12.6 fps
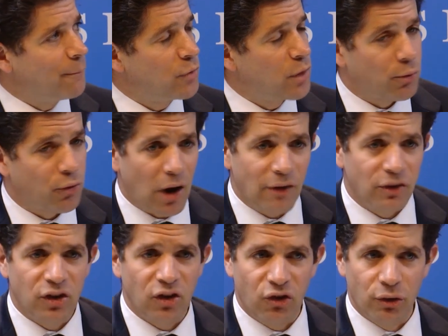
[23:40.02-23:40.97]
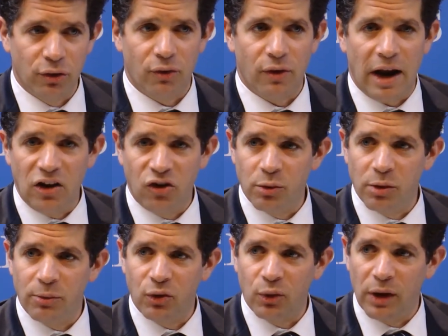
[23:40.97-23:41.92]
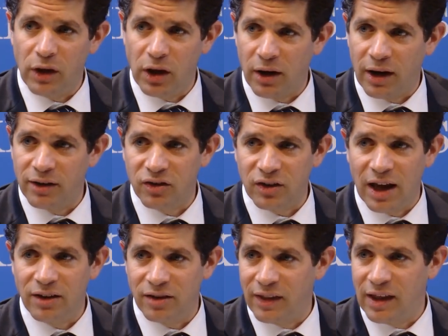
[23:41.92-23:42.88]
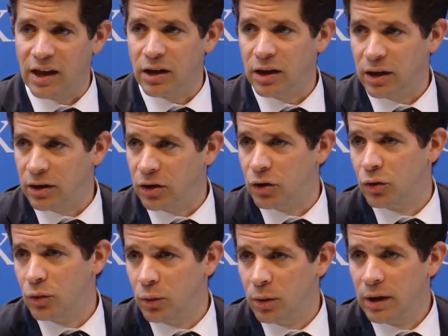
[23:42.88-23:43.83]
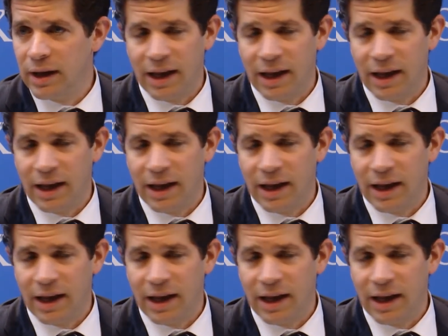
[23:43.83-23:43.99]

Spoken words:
The Privacy Shield arrangement between the United States and the EU